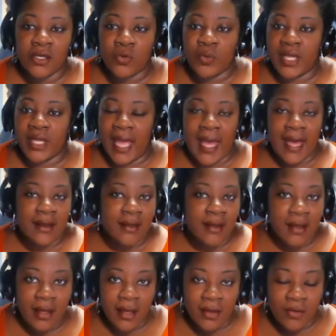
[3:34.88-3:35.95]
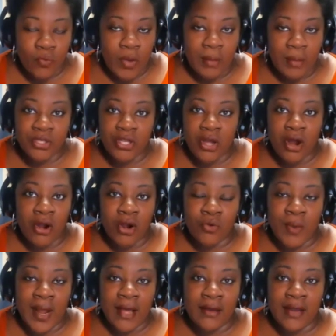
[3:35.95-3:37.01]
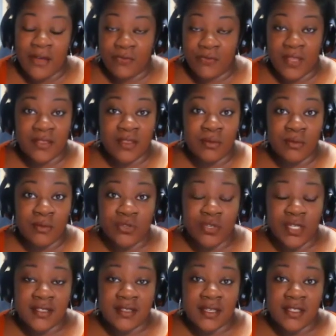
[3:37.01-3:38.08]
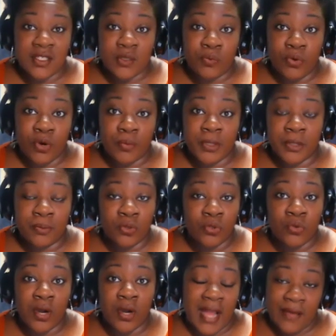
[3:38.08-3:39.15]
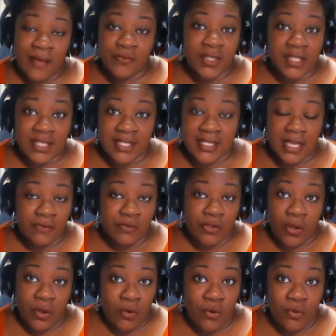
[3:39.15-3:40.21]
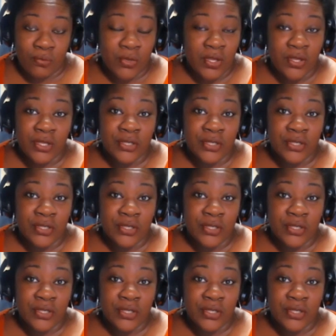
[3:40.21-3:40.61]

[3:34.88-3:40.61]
We had a webinar around how faith communities can support people who are not feeling safe at home